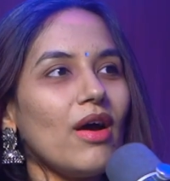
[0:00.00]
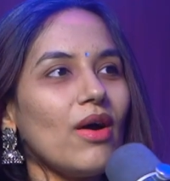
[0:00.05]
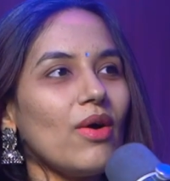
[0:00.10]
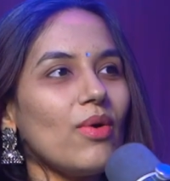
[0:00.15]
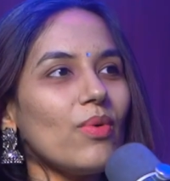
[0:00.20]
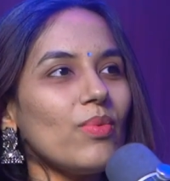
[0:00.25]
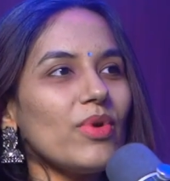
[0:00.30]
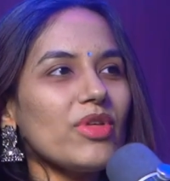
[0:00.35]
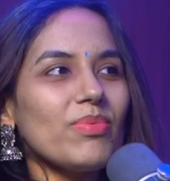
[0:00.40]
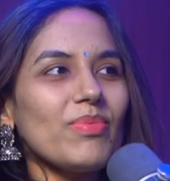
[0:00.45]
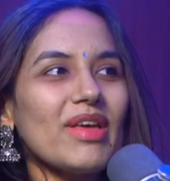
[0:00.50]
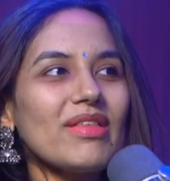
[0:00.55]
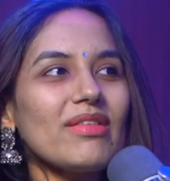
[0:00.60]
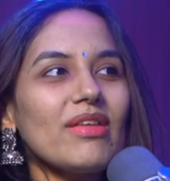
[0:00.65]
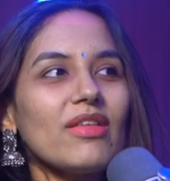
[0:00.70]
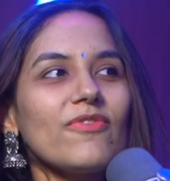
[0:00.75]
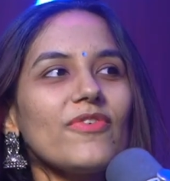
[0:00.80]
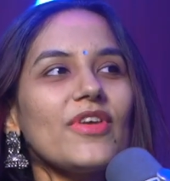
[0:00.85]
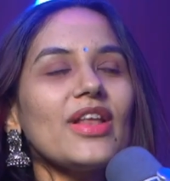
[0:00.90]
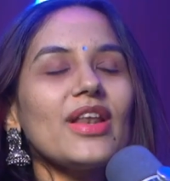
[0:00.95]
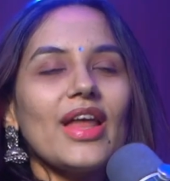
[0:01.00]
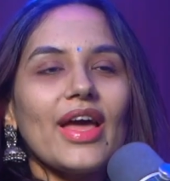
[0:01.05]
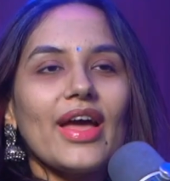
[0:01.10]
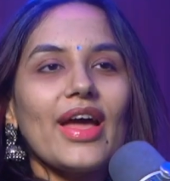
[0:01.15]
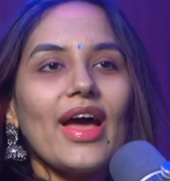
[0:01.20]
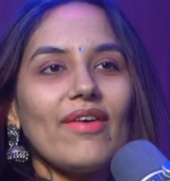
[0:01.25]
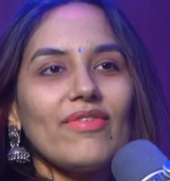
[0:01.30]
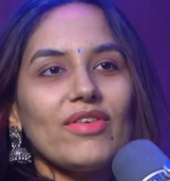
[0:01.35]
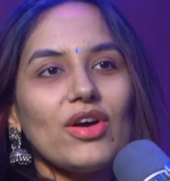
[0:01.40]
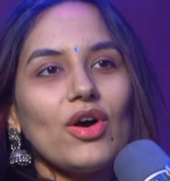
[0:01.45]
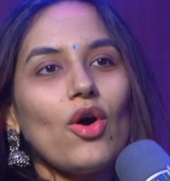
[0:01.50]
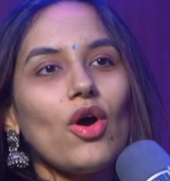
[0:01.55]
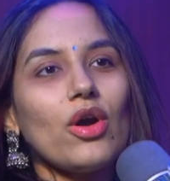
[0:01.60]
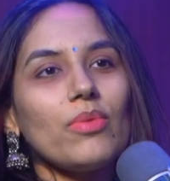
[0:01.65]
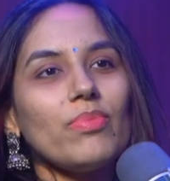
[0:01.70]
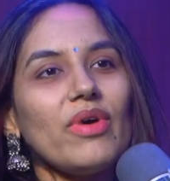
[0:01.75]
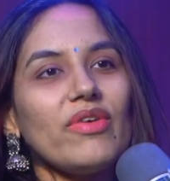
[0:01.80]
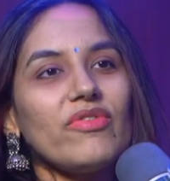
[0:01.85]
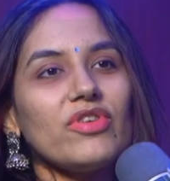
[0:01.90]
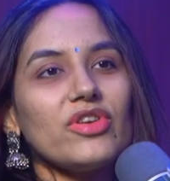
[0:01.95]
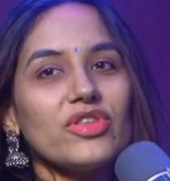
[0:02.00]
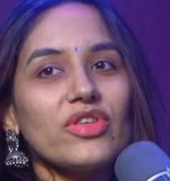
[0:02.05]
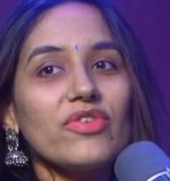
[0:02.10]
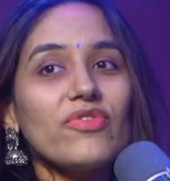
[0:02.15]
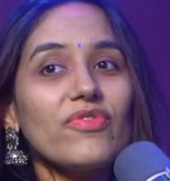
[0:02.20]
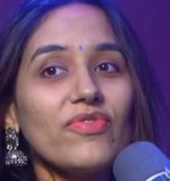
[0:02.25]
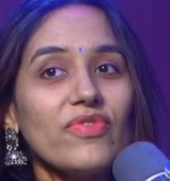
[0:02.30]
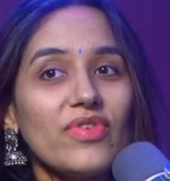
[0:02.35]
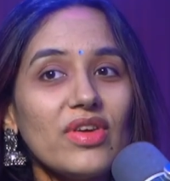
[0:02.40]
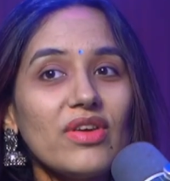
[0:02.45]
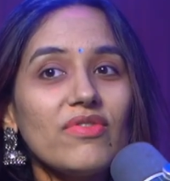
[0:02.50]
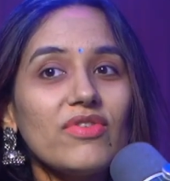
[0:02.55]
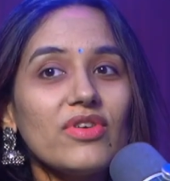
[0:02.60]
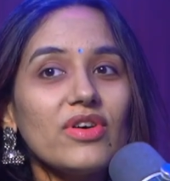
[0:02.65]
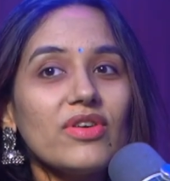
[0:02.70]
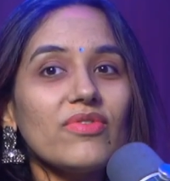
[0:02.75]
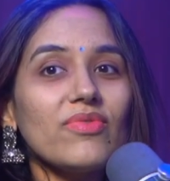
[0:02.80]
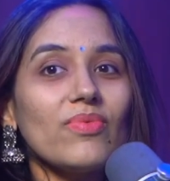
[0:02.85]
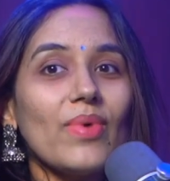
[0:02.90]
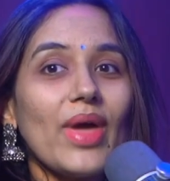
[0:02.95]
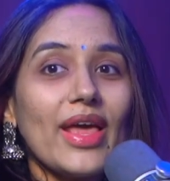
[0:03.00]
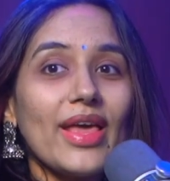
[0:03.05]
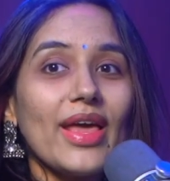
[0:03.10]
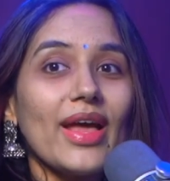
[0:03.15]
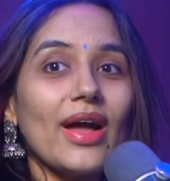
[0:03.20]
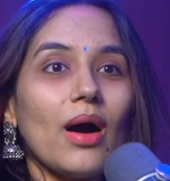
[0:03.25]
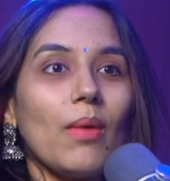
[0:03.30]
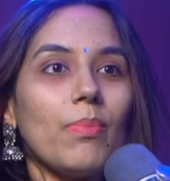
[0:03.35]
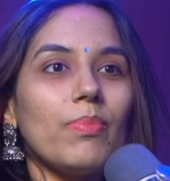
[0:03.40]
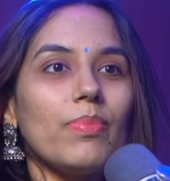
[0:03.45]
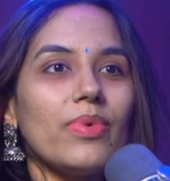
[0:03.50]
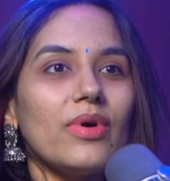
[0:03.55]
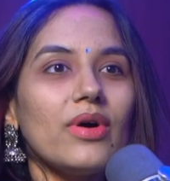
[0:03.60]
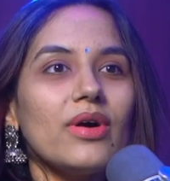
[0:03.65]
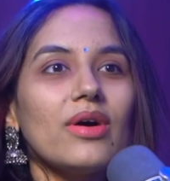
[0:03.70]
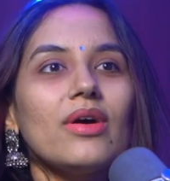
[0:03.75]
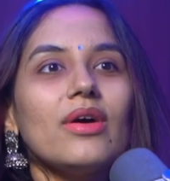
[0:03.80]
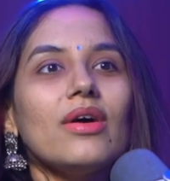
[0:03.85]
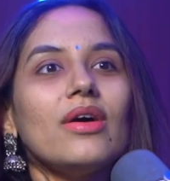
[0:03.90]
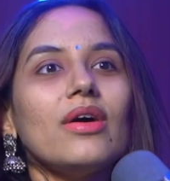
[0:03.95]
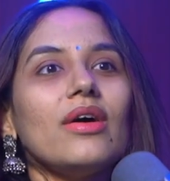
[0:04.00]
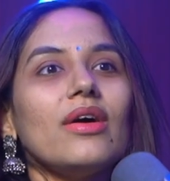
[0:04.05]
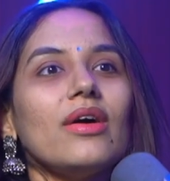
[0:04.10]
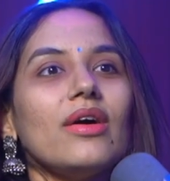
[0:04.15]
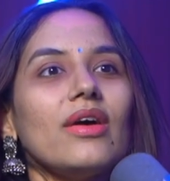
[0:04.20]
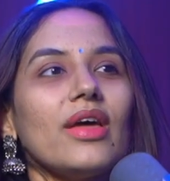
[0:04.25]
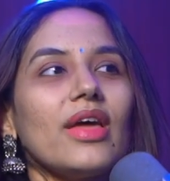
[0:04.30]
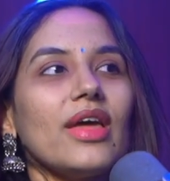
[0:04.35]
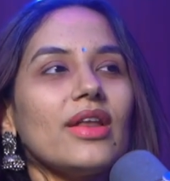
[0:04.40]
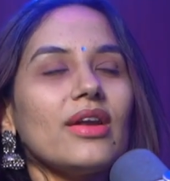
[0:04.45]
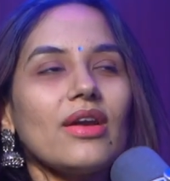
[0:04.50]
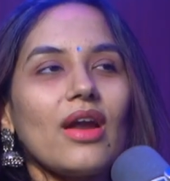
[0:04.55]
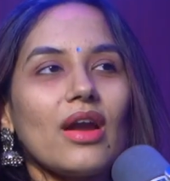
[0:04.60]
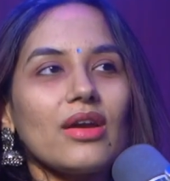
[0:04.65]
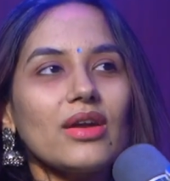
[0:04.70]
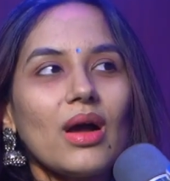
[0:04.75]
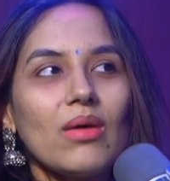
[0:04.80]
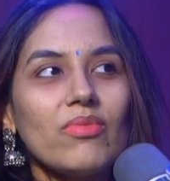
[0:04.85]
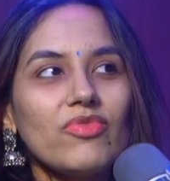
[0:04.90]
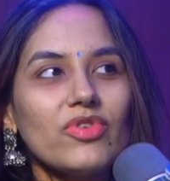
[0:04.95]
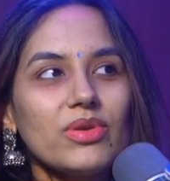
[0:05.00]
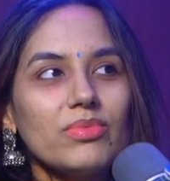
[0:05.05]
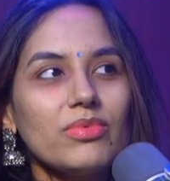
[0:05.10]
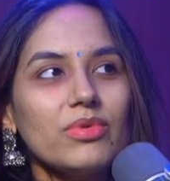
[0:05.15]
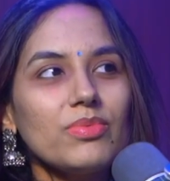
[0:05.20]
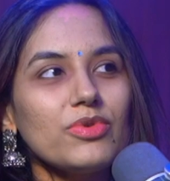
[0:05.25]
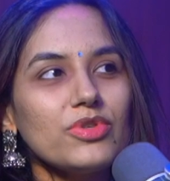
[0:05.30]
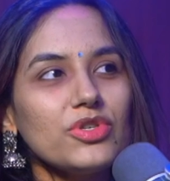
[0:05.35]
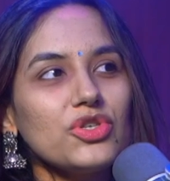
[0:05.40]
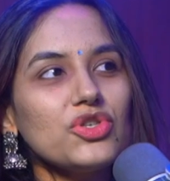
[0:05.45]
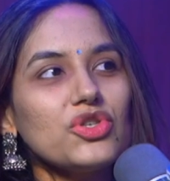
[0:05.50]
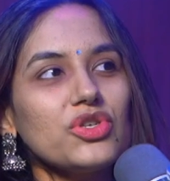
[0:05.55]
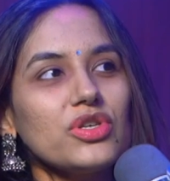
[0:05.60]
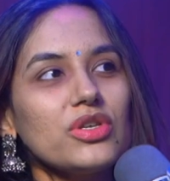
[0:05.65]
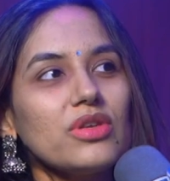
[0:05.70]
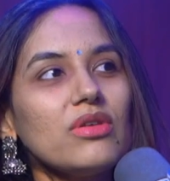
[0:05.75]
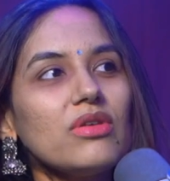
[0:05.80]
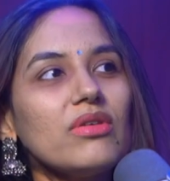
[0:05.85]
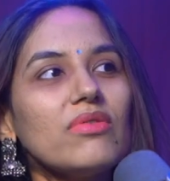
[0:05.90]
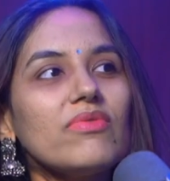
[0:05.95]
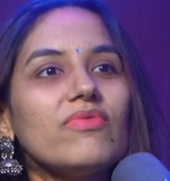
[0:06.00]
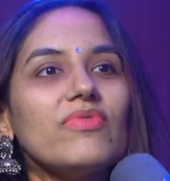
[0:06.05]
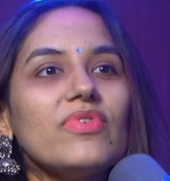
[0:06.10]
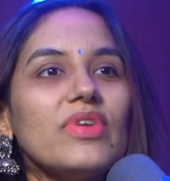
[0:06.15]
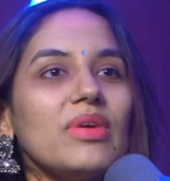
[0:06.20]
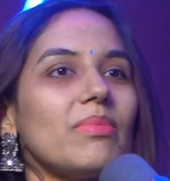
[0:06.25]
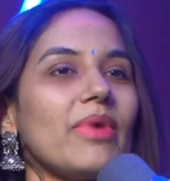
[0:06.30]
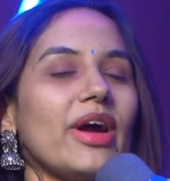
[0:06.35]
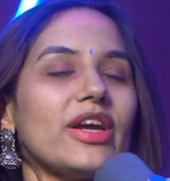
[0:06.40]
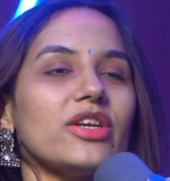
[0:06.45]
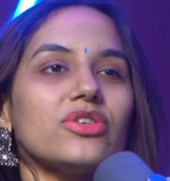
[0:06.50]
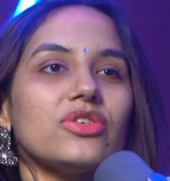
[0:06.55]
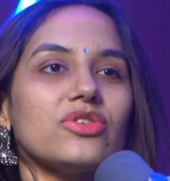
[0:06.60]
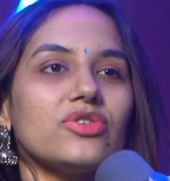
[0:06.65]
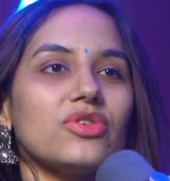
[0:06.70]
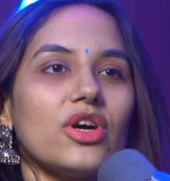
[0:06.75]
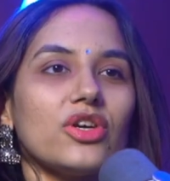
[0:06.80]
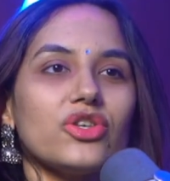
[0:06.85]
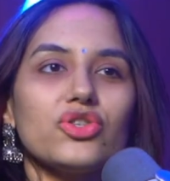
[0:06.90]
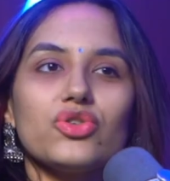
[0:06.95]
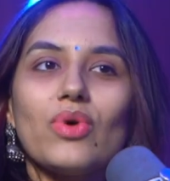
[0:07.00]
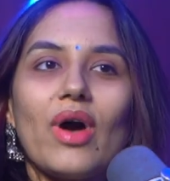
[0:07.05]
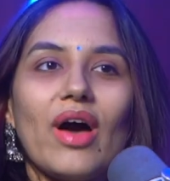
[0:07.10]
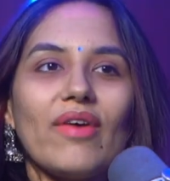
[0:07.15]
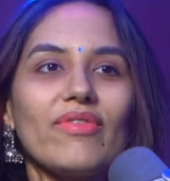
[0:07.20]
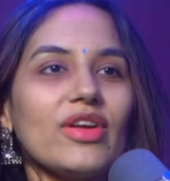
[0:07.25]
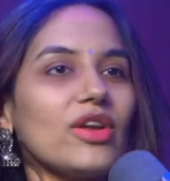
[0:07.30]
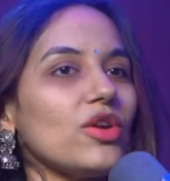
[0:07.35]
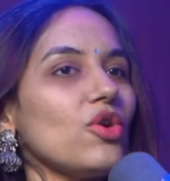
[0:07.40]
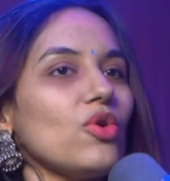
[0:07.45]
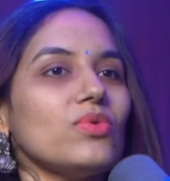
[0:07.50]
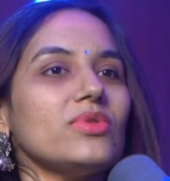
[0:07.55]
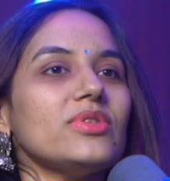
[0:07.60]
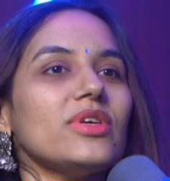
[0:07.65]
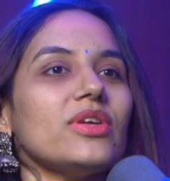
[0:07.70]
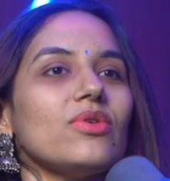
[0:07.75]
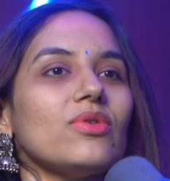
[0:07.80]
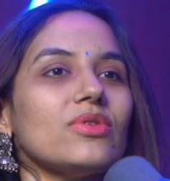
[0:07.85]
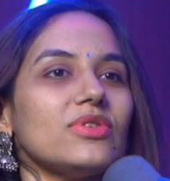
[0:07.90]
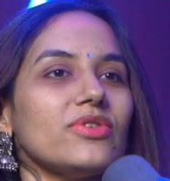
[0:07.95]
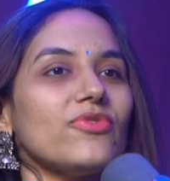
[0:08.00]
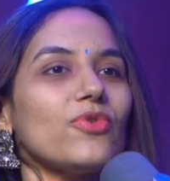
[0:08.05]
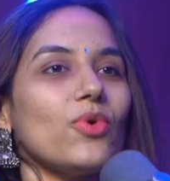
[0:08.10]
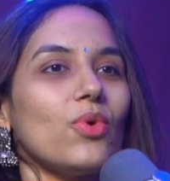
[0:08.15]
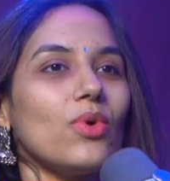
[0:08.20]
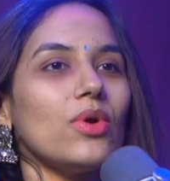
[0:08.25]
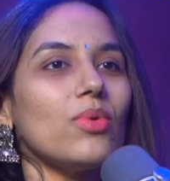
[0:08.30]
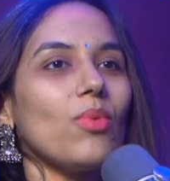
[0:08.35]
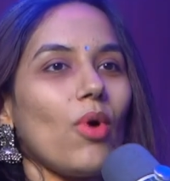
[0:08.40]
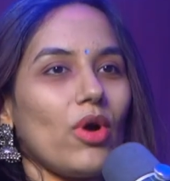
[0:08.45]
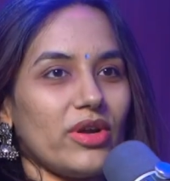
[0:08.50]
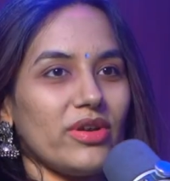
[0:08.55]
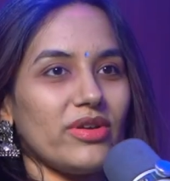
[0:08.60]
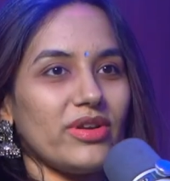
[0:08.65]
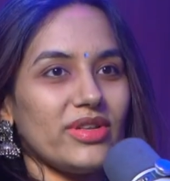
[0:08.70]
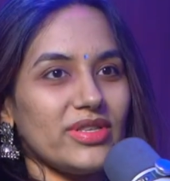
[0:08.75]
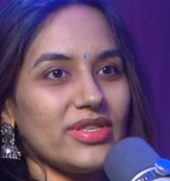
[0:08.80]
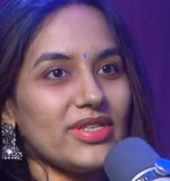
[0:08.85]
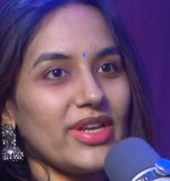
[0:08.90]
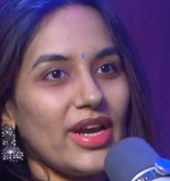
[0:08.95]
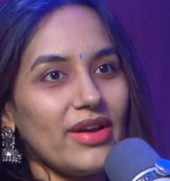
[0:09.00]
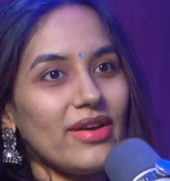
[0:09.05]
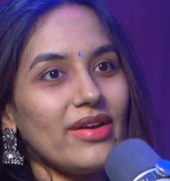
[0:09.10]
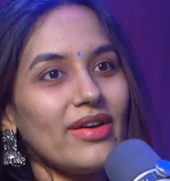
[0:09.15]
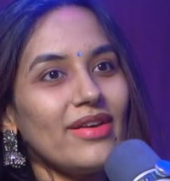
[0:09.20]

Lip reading: which makes us feel like having a hot beverage. If we were waking up in an uncomfortable position, we might just rush to having loads and loads of cold water instead.